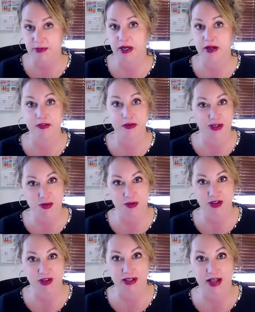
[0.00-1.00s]
But of course,
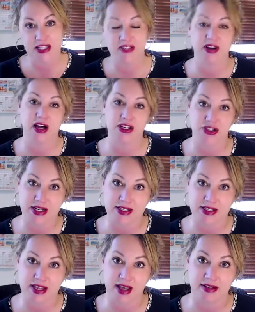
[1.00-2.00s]
we've got lots of
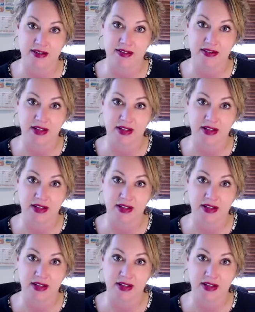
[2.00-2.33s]
entrees and